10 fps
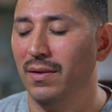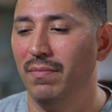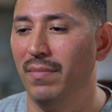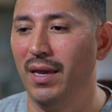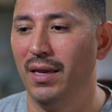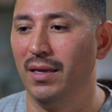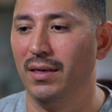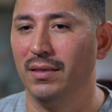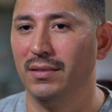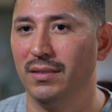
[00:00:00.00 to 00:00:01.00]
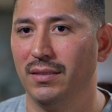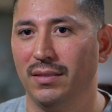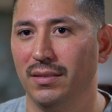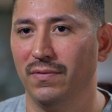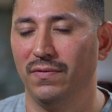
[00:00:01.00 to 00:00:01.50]
man,
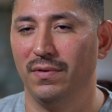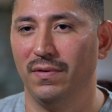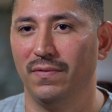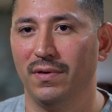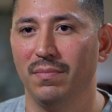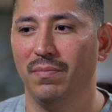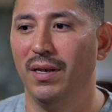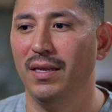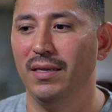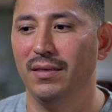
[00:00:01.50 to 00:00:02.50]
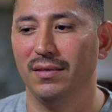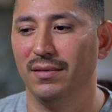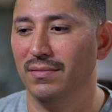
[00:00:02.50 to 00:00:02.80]
just of complete,